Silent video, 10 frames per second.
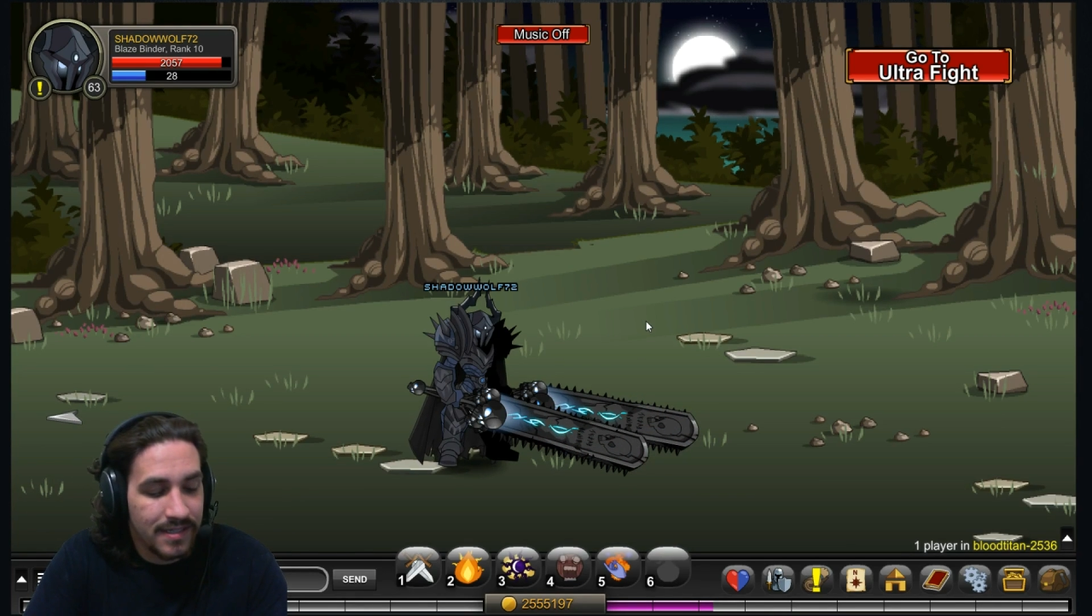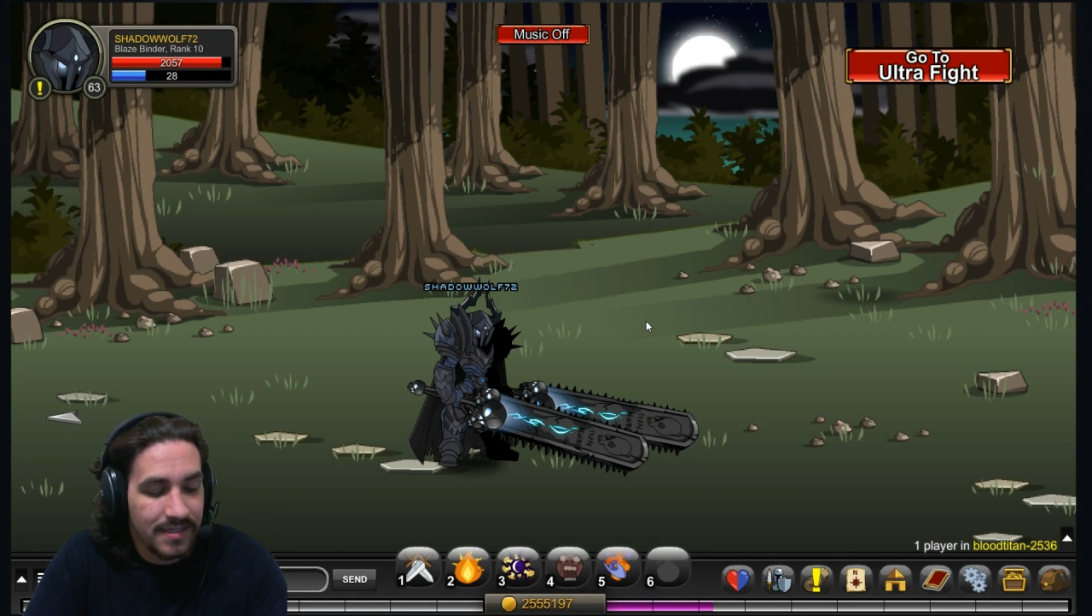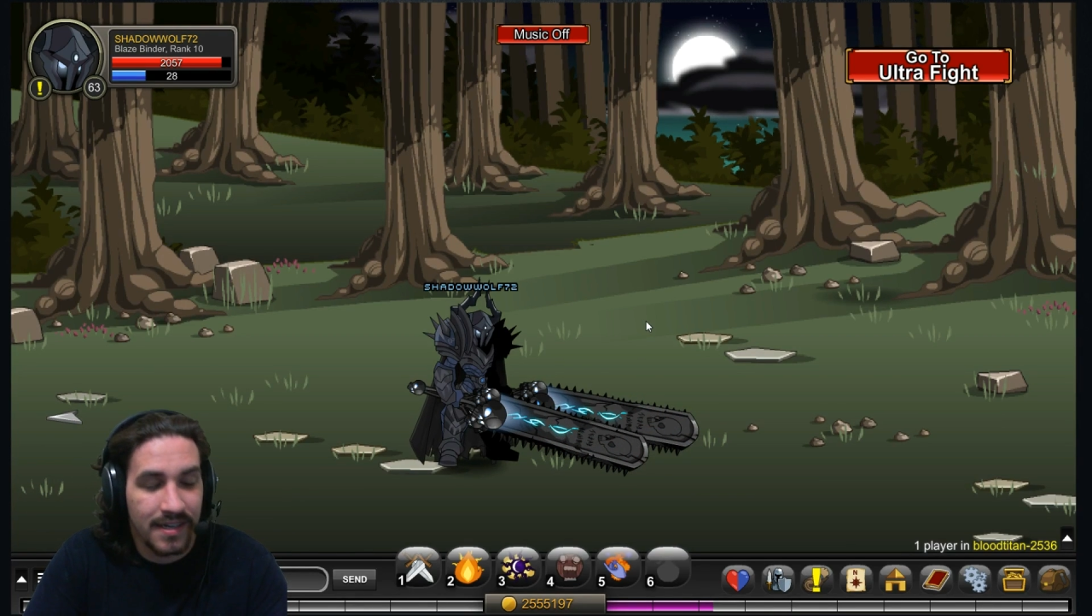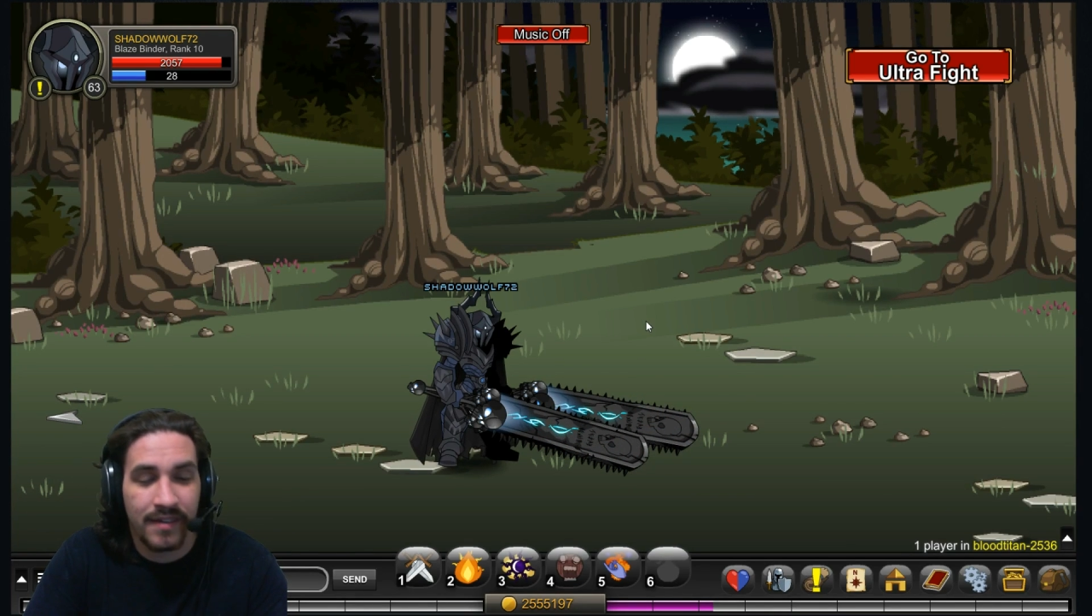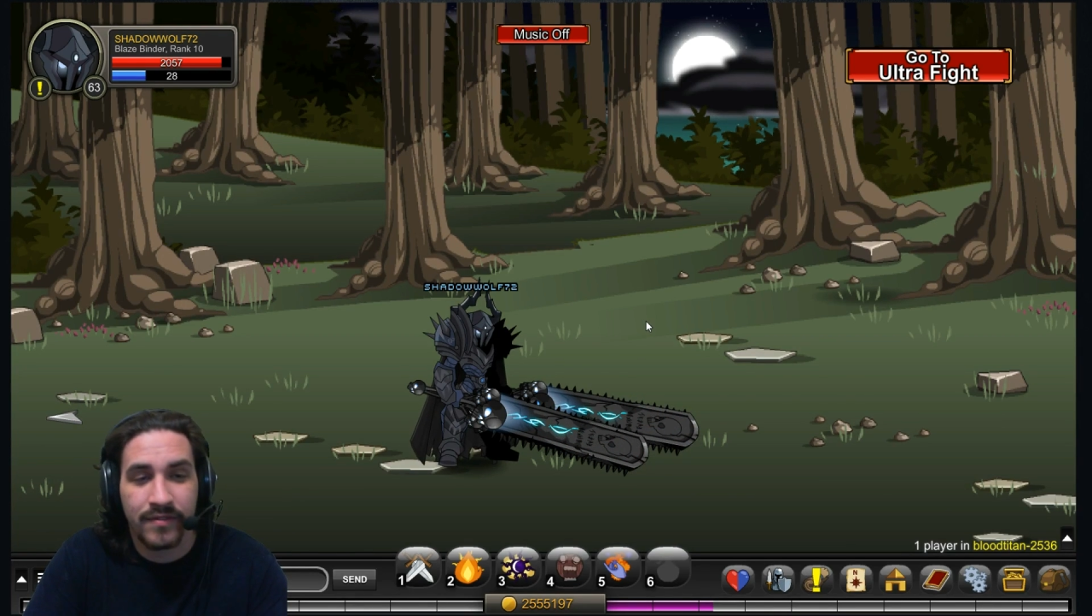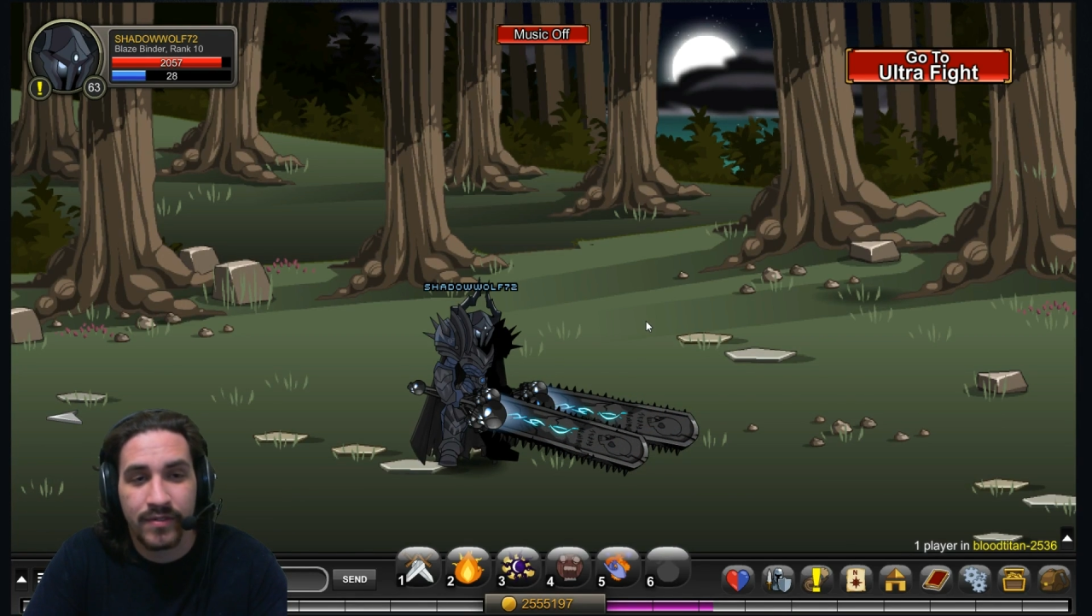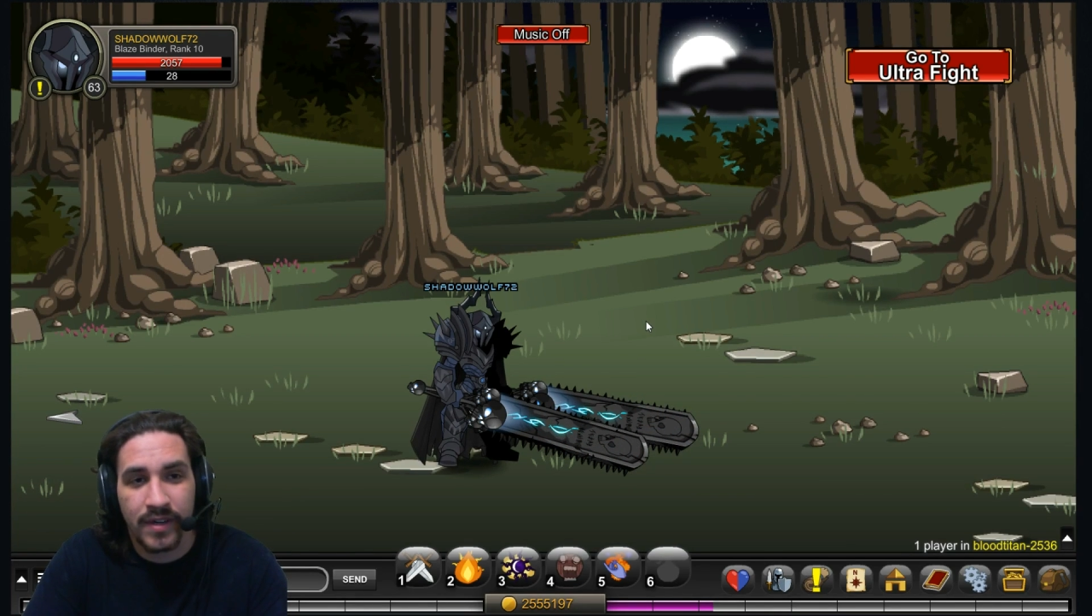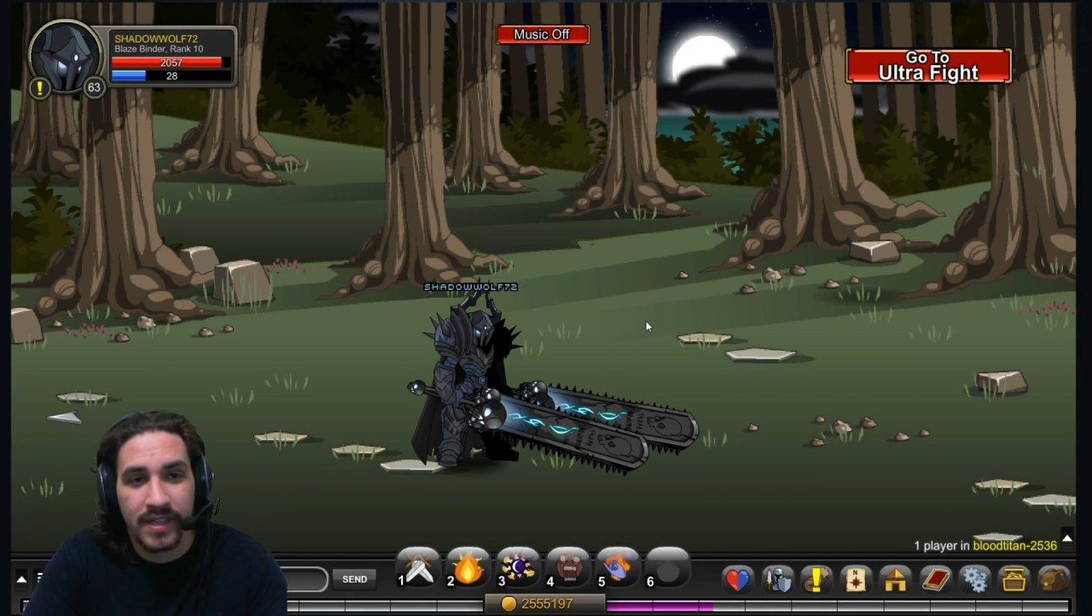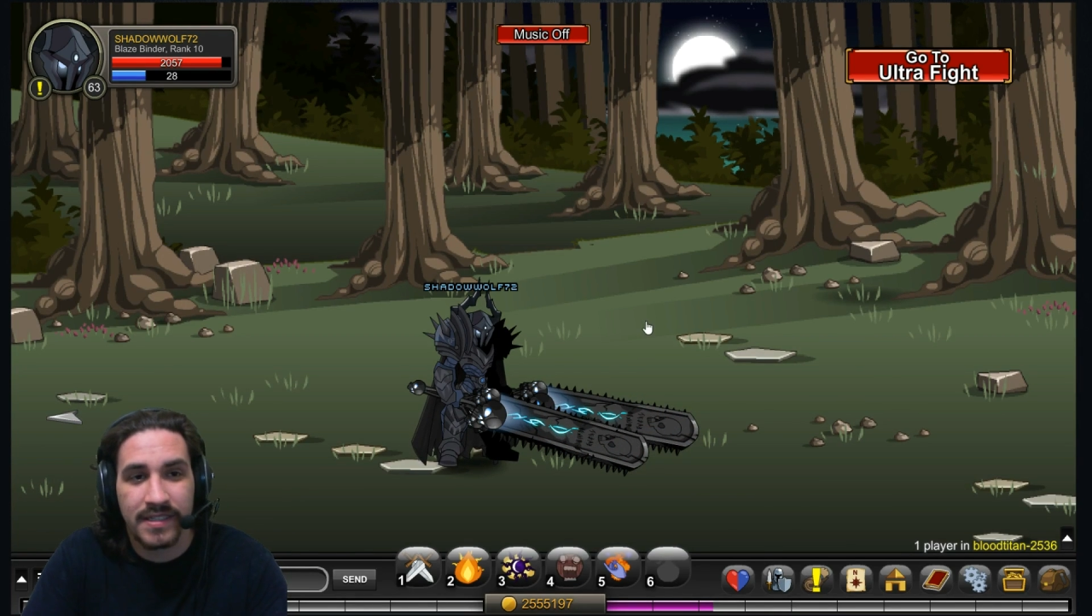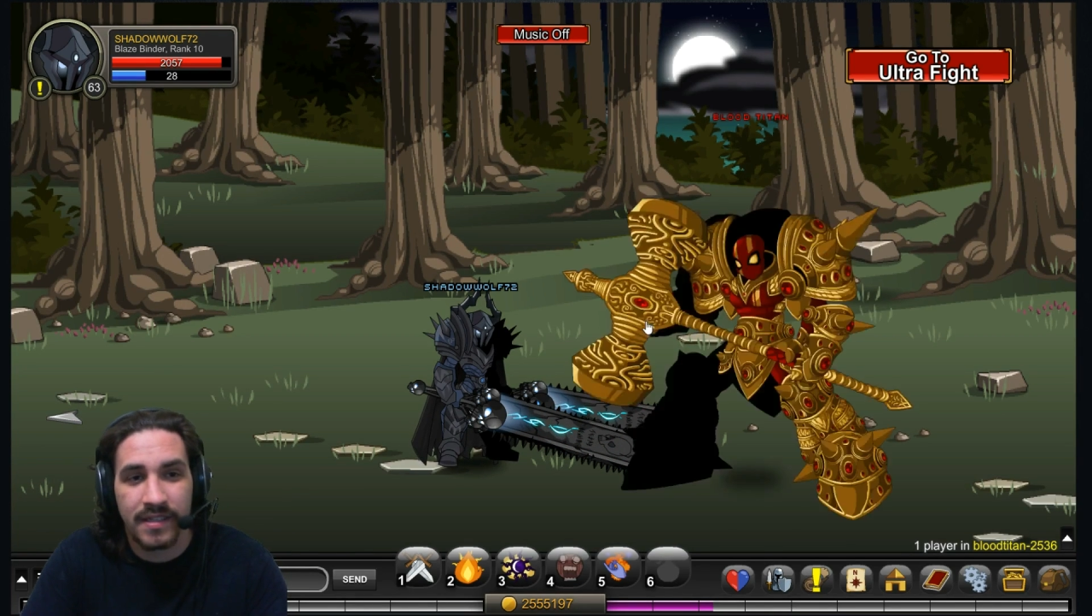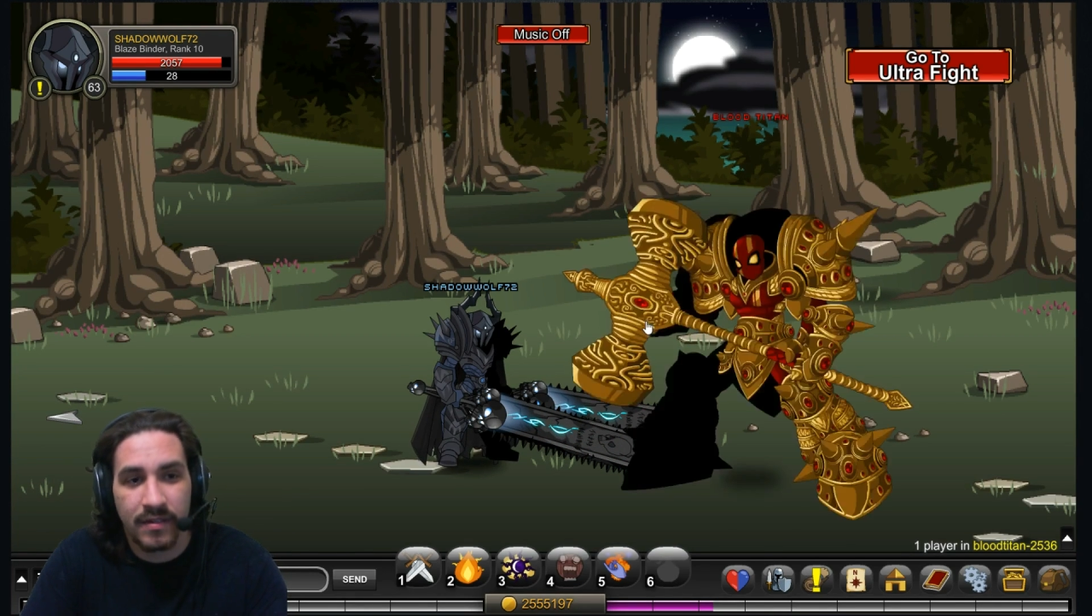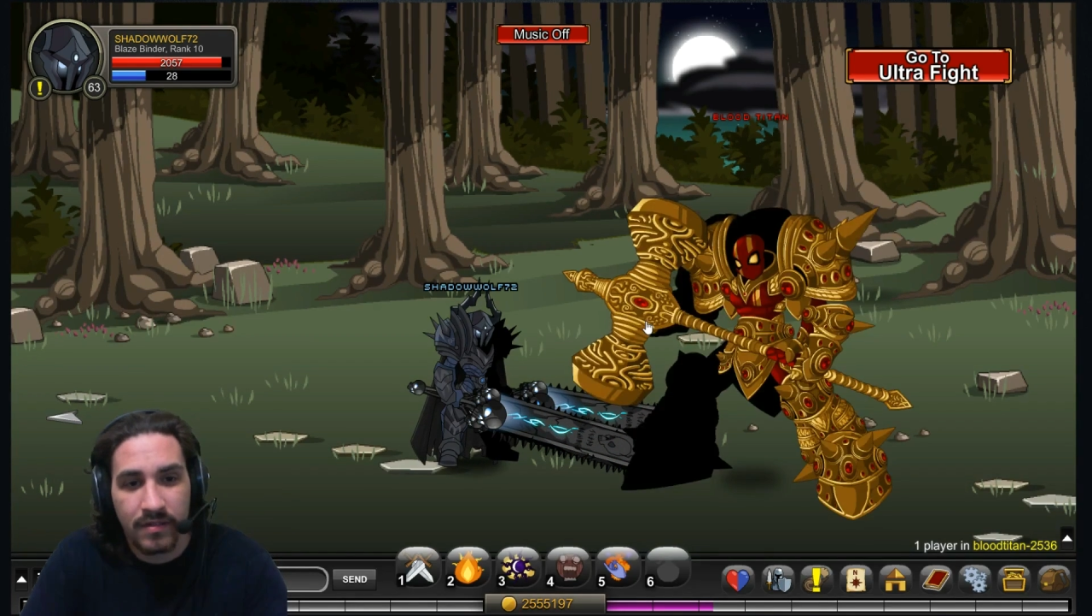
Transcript: doesn't have great single